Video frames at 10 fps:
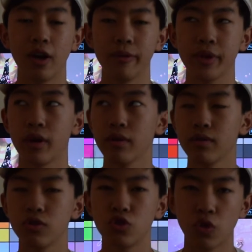called
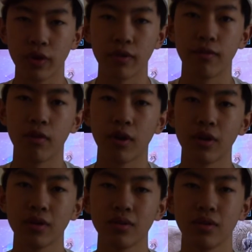Jordan 4
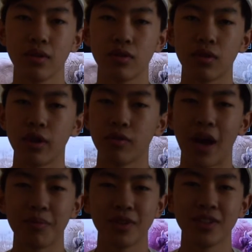Toronto
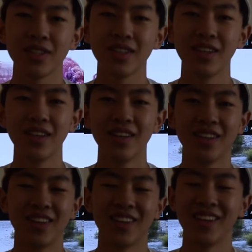Raptors.
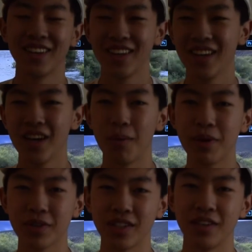A bit
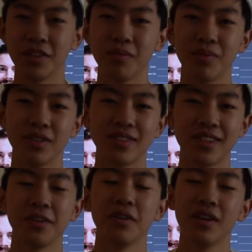redundant, but
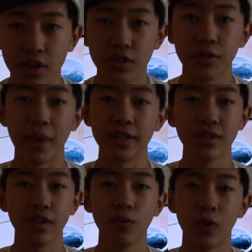still. So
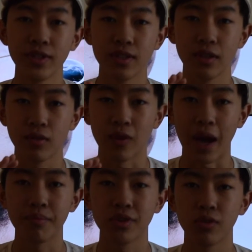basically, once the
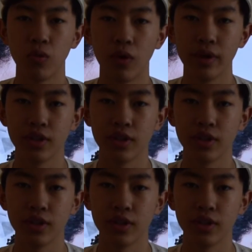Raptors won the